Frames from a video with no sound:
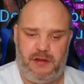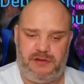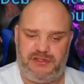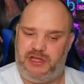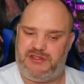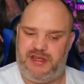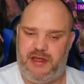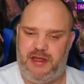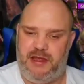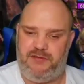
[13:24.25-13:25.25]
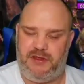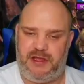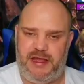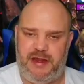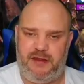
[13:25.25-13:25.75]
So you take, if you
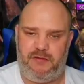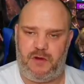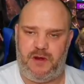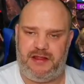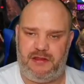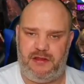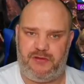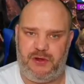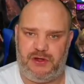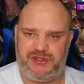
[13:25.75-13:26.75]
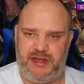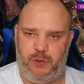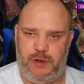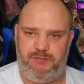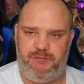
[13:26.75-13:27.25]
can get it right that you've got, say,
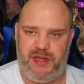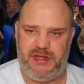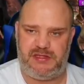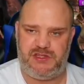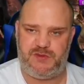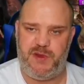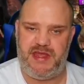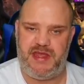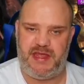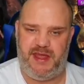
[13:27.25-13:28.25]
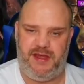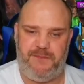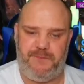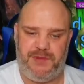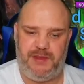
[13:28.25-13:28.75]
1 piece of speed gear,